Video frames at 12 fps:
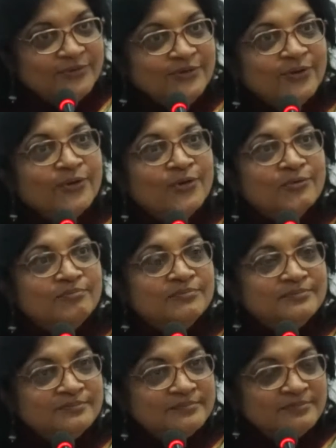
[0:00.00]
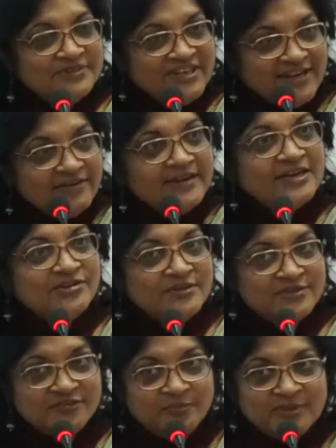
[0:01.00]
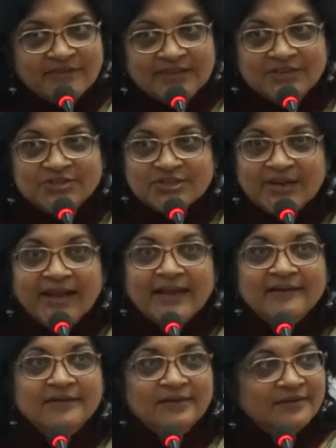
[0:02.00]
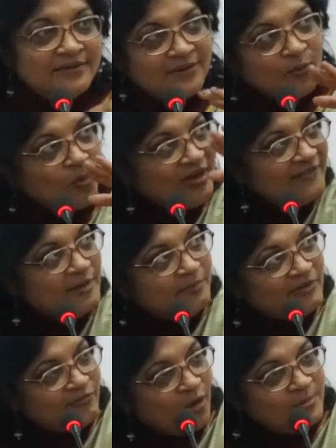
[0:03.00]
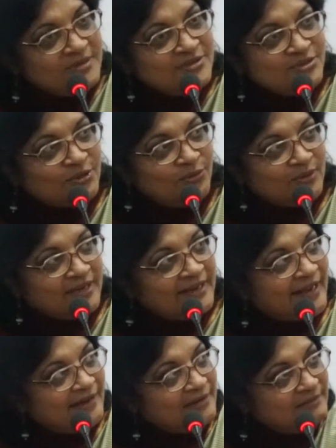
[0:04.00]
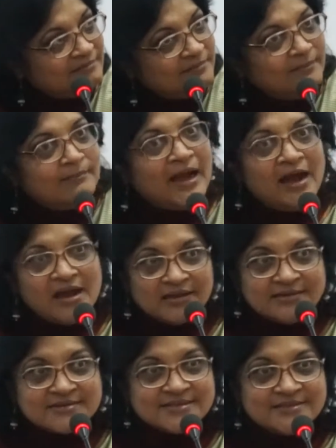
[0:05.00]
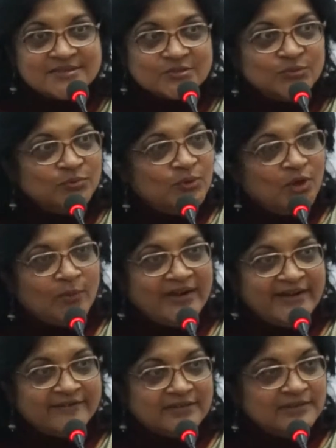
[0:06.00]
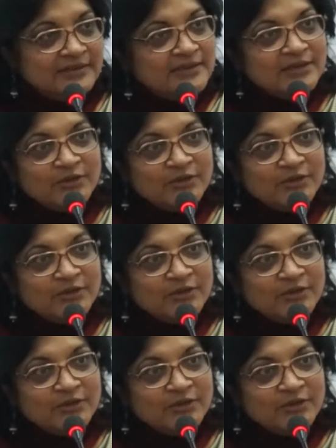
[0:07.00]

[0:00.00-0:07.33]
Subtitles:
your generations of privilege, and whatever performance you're looking at, marks in school or whatever,